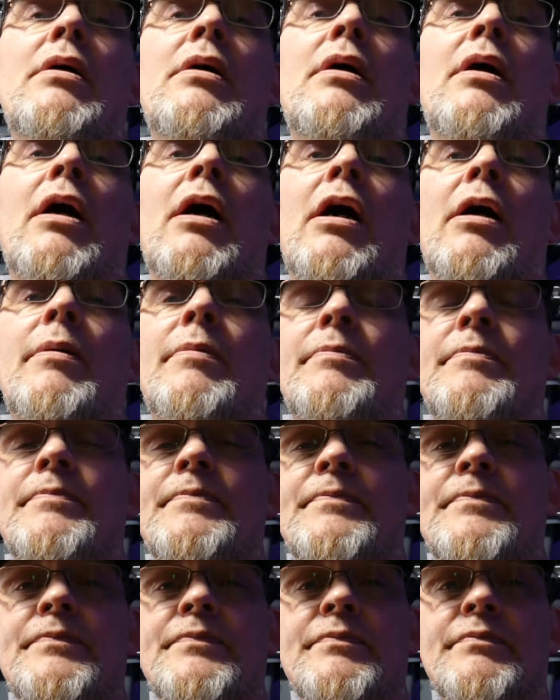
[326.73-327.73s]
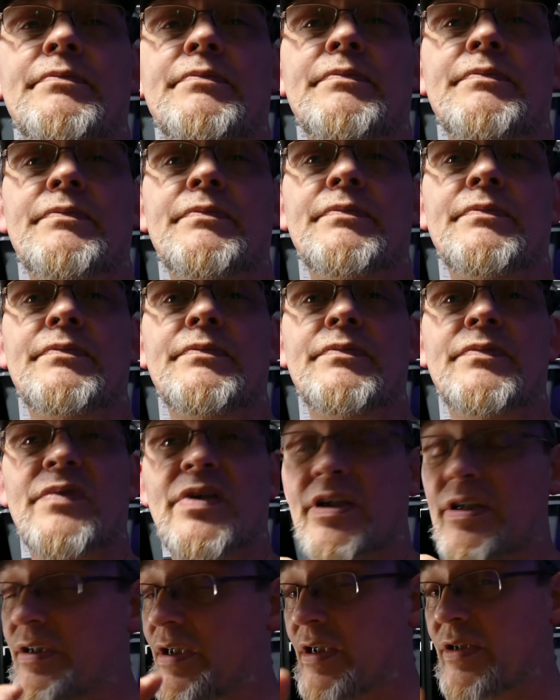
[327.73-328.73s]
and
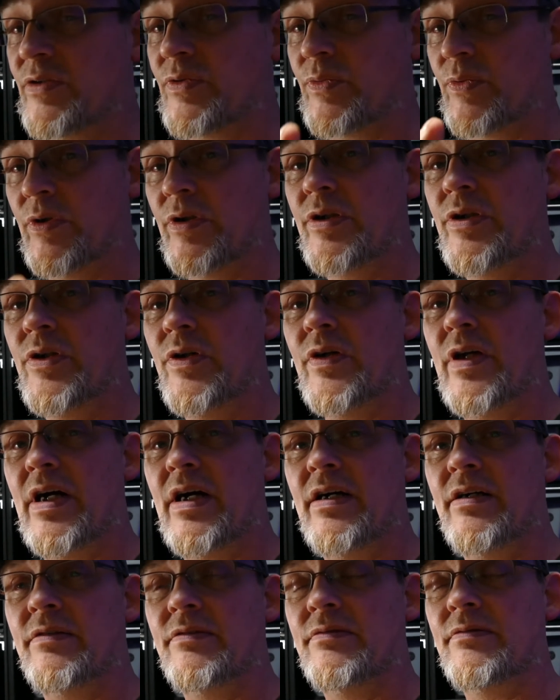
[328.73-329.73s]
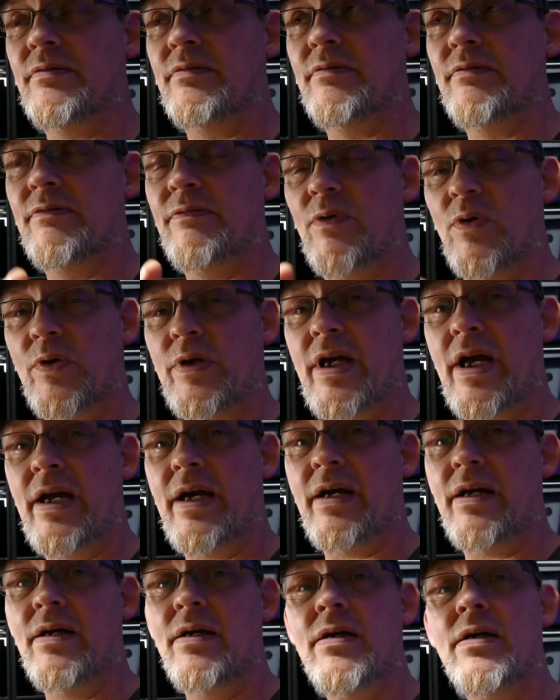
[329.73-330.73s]
it does really good on
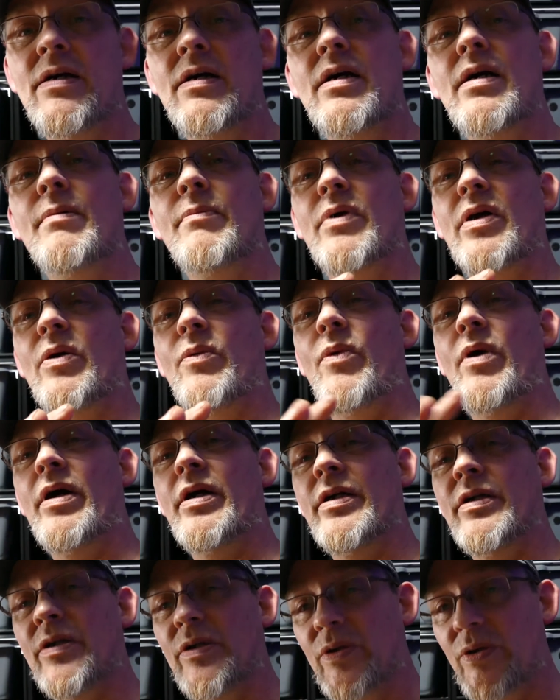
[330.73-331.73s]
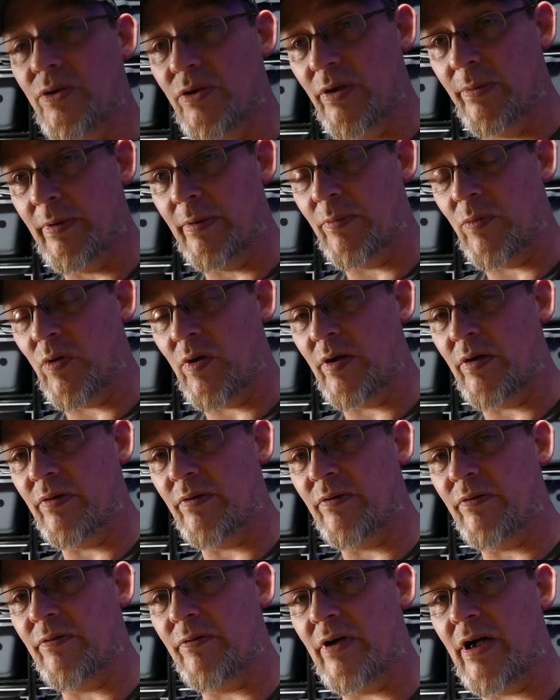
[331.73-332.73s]
4K, but I wanted a little bit
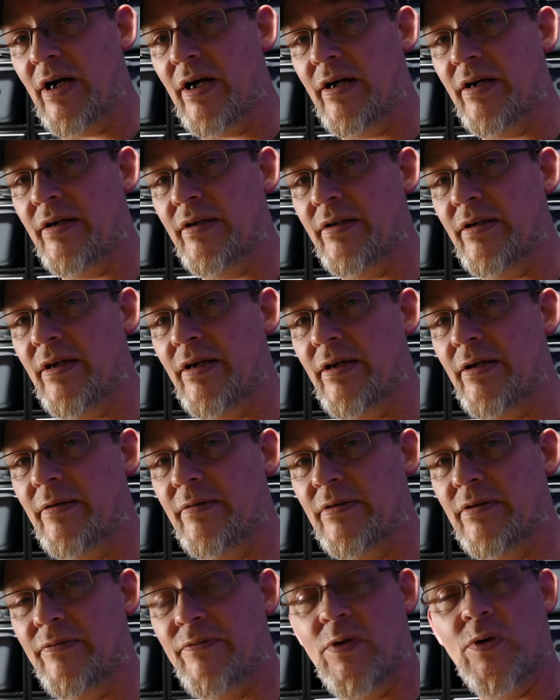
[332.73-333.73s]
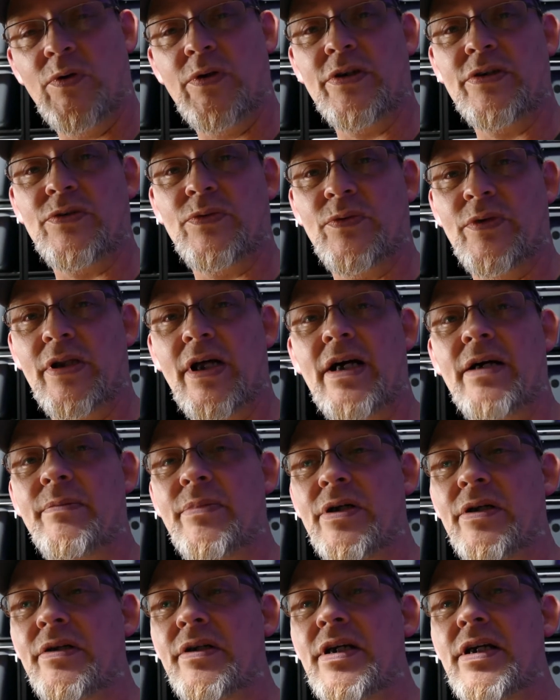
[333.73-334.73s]
more on the focus
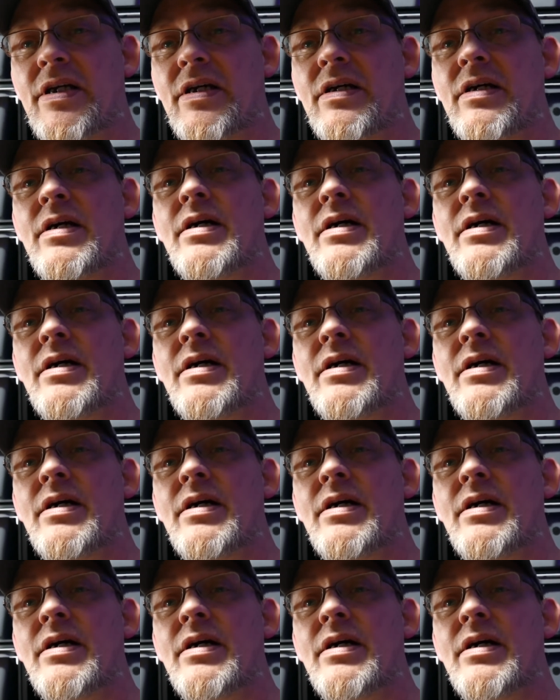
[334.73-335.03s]
reliability,